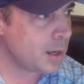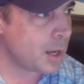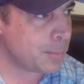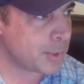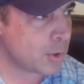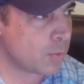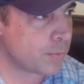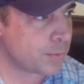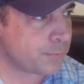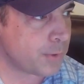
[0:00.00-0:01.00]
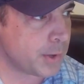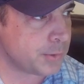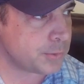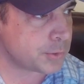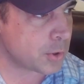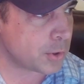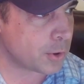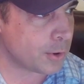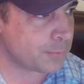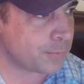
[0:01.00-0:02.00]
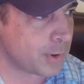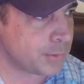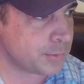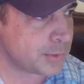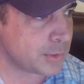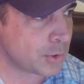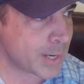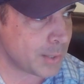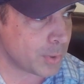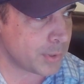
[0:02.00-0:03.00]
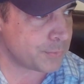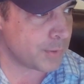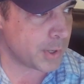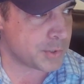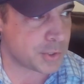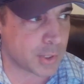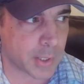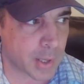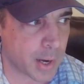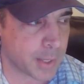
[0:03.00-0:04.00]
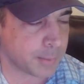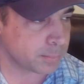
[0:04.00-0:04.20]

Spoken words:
You can go over to the funds, go to current funds, and go to any one of these funds. You click on it,